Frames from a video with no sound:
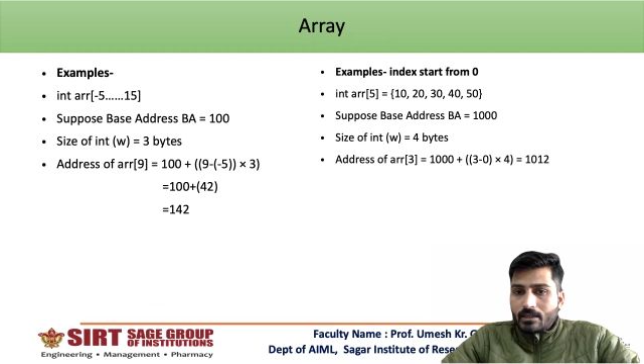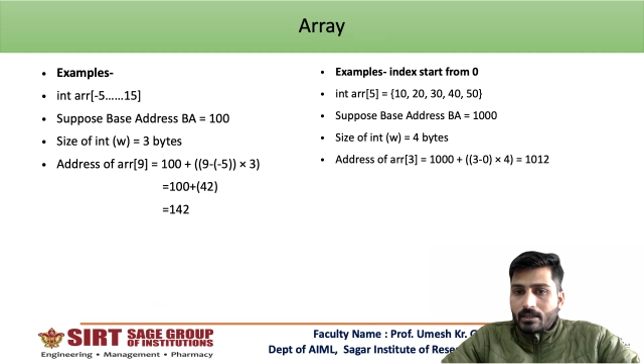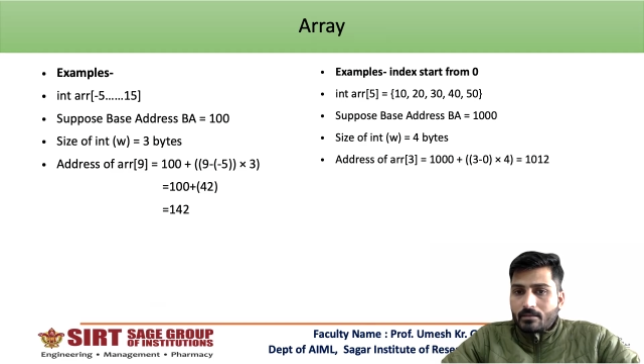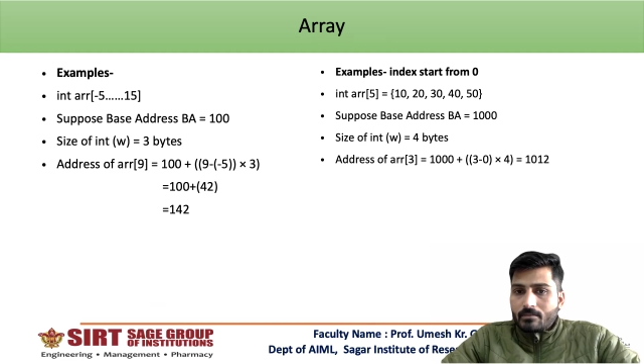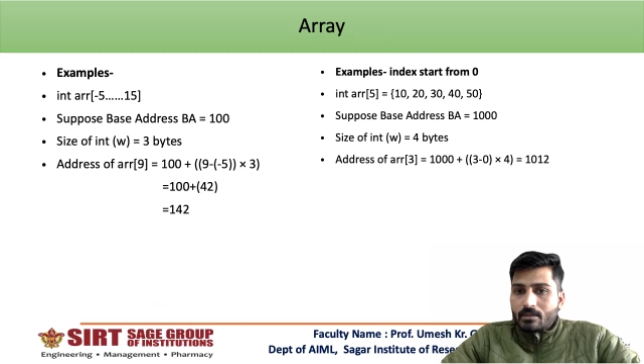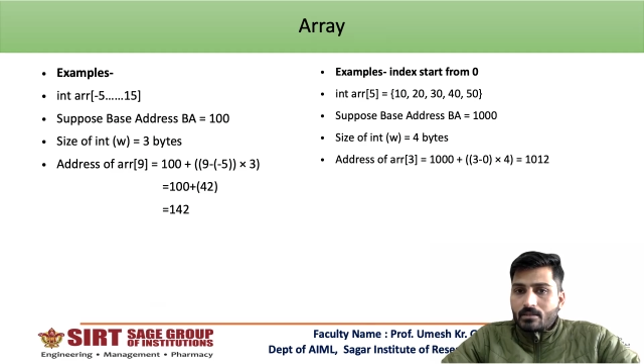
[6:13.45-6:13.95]

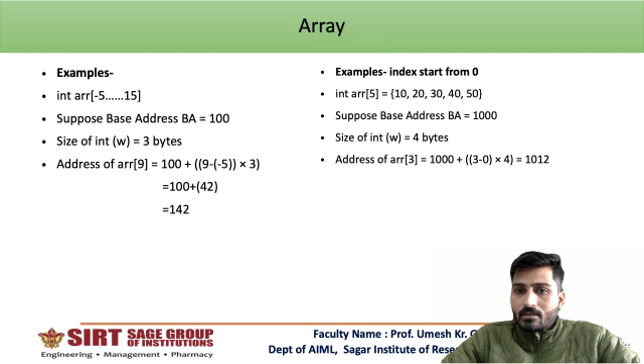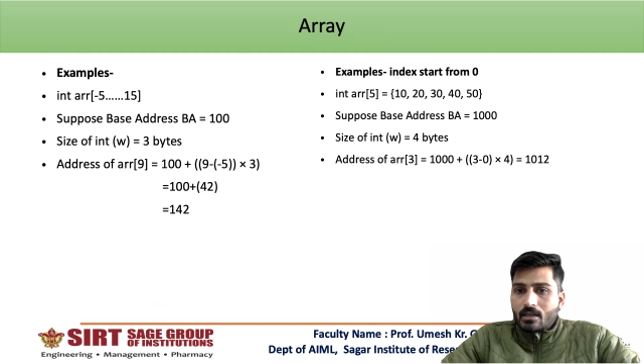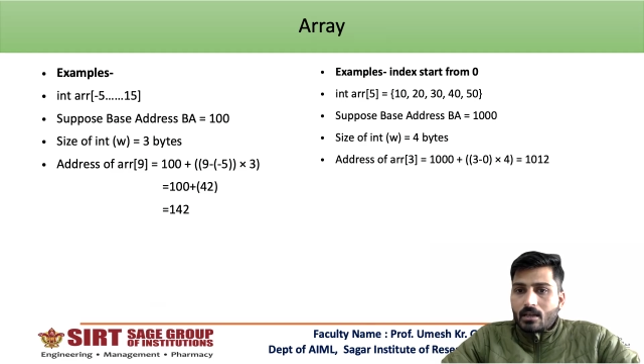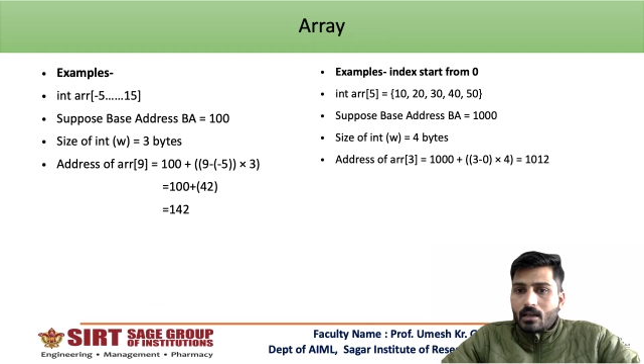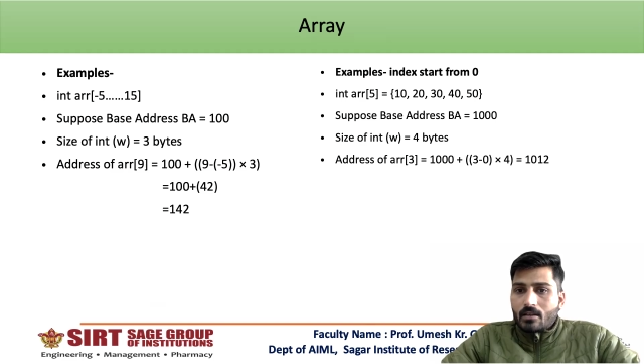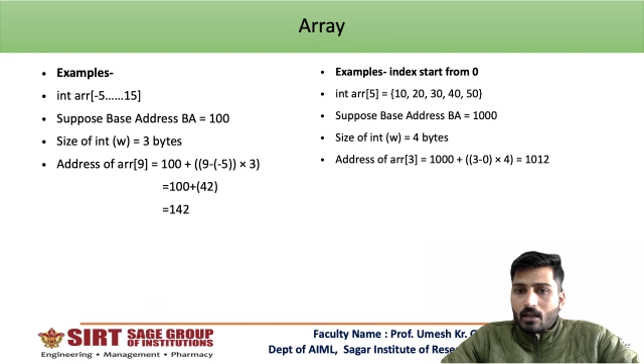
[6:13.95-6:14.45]
that means
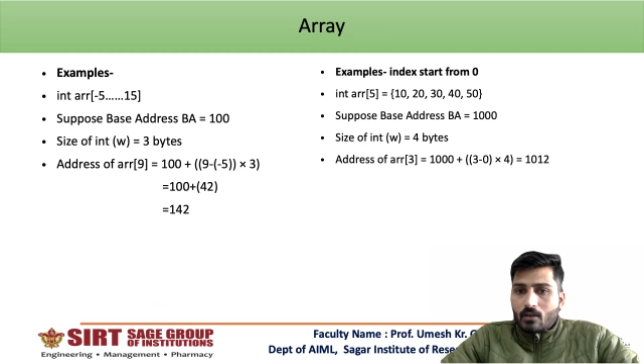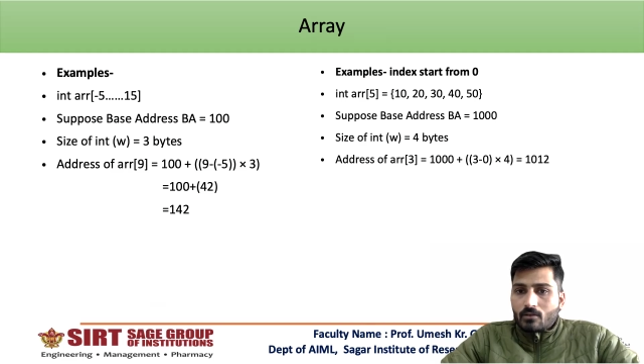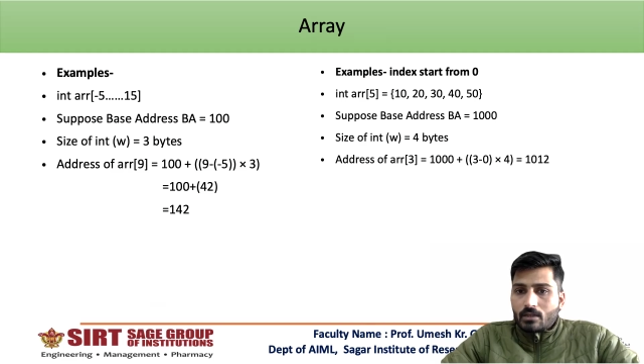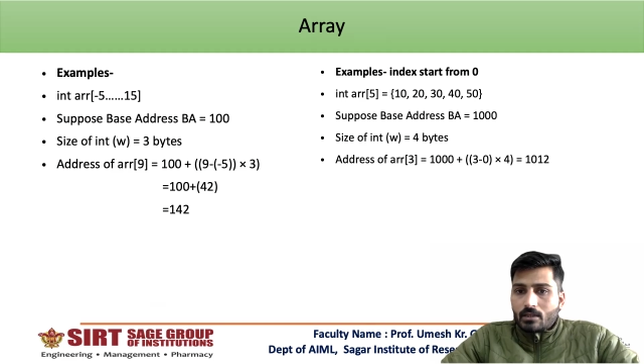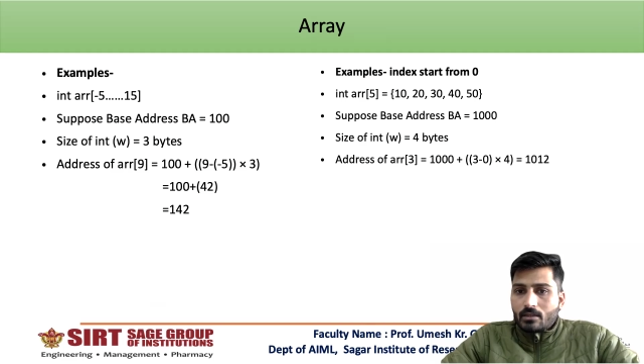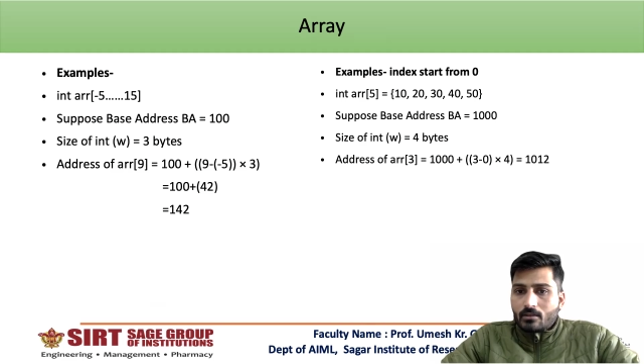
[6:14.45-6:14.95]

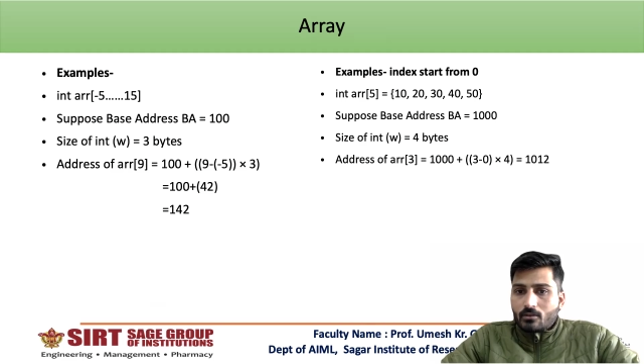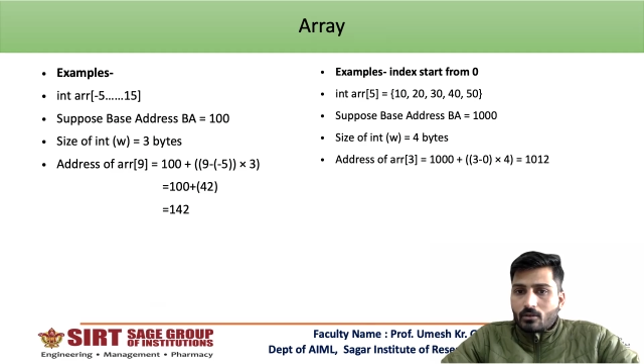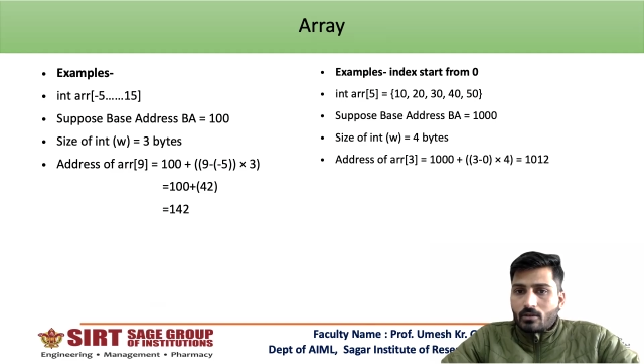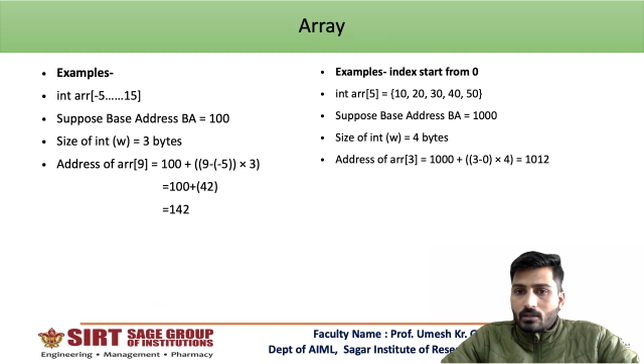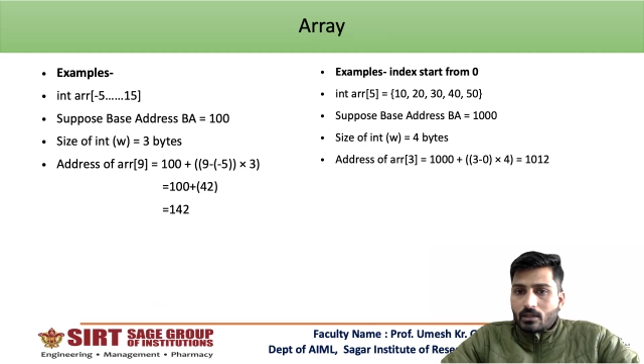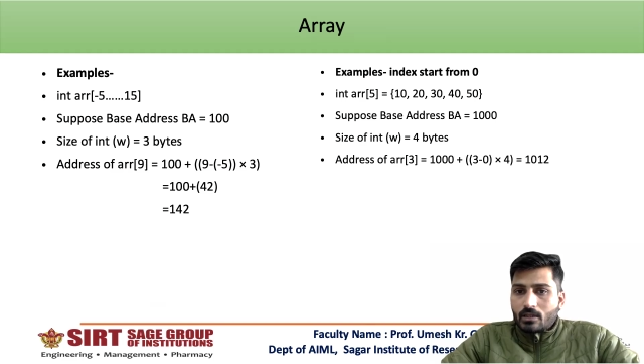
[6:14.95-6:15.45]
1000,
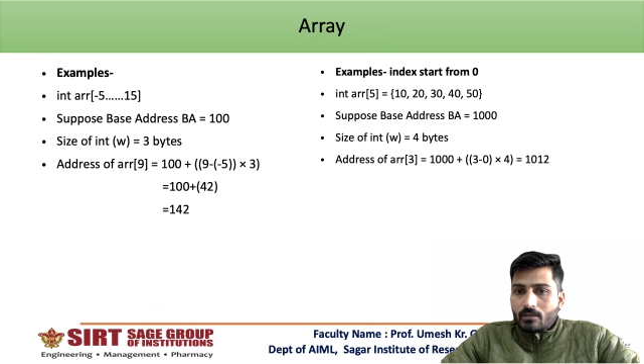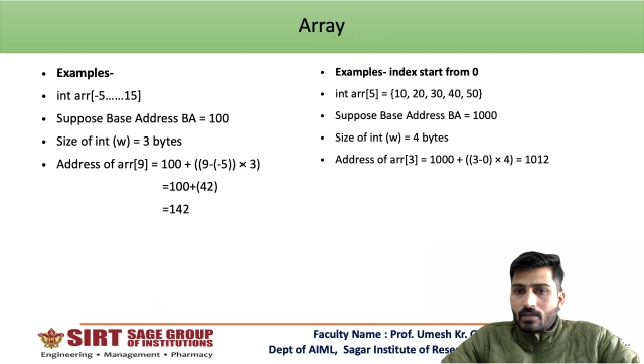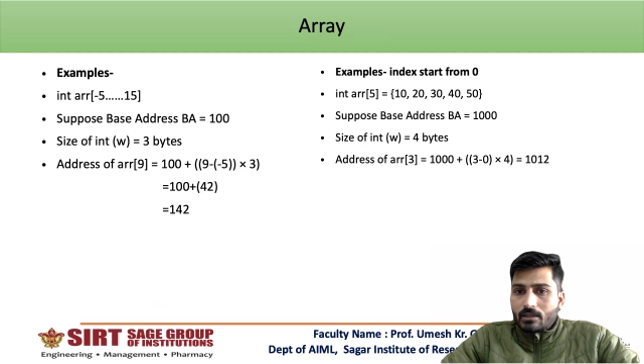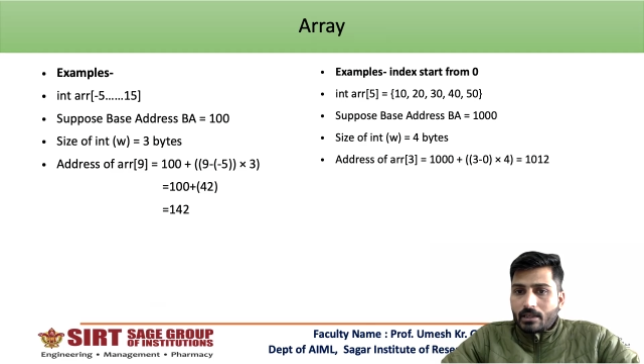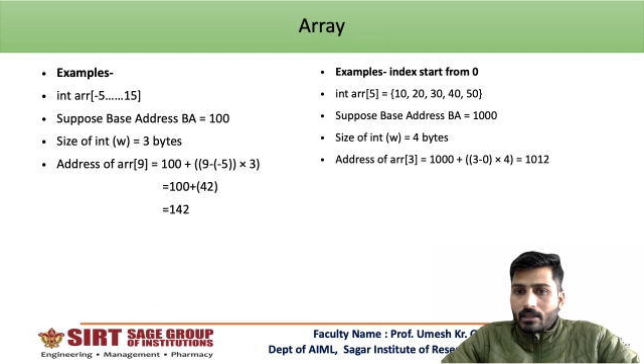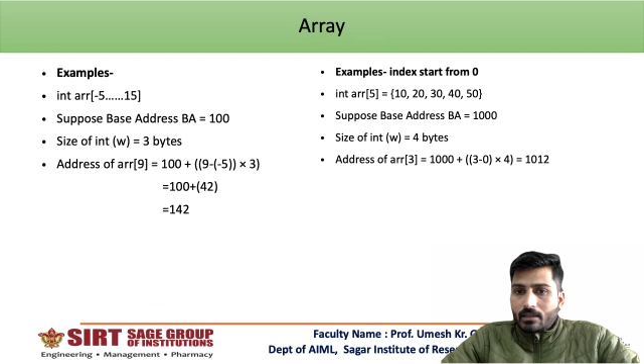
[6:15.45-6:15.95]
20 will
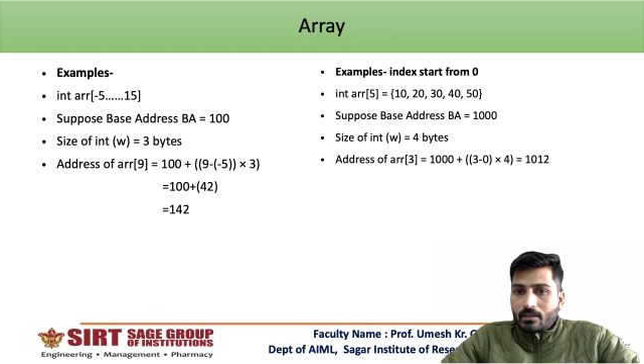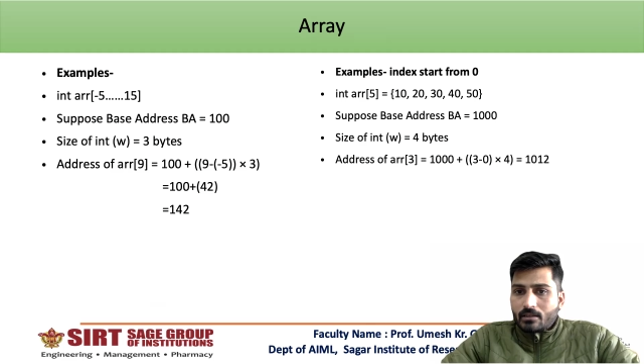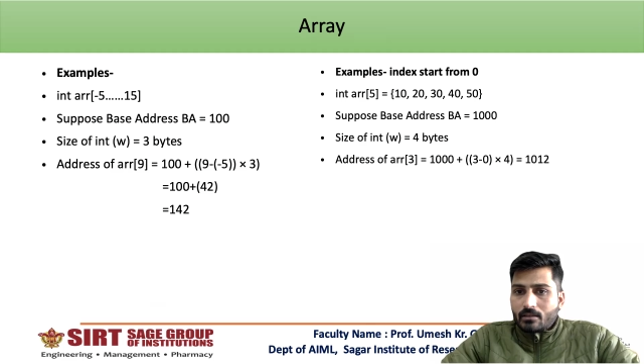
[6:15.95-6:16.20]
take